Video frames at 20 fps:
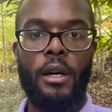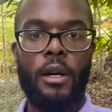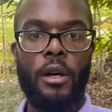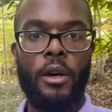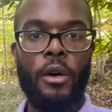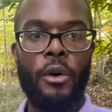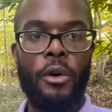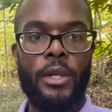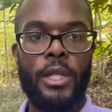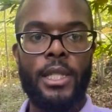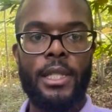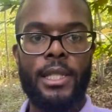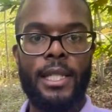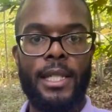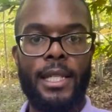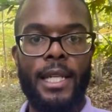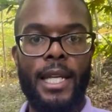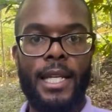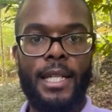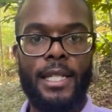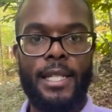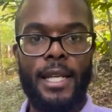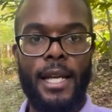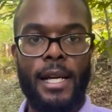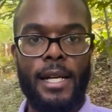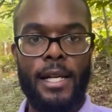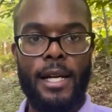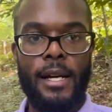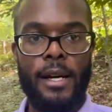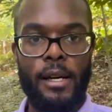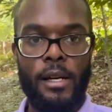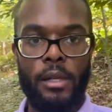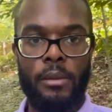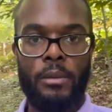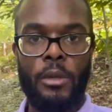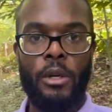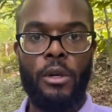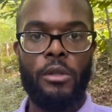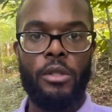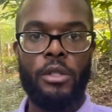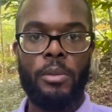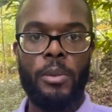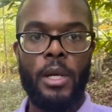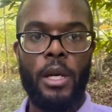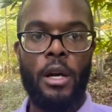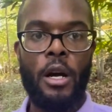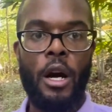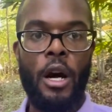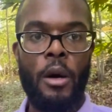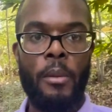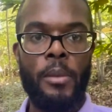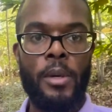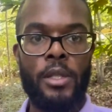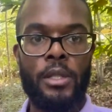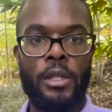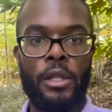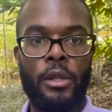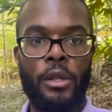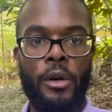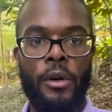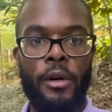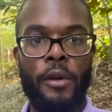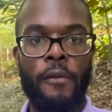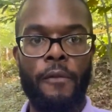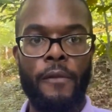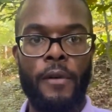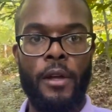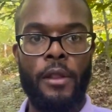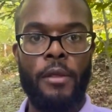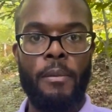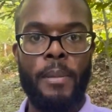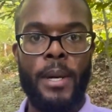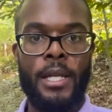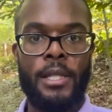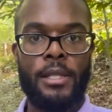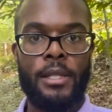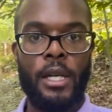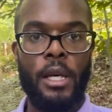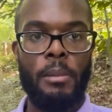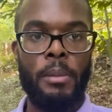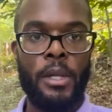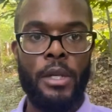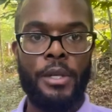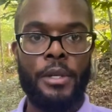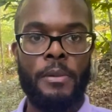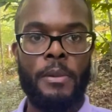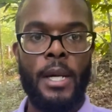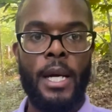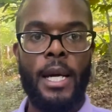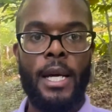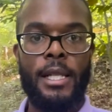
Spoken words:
According to niche.com, Cold Spring Harbor is the 35th best suburb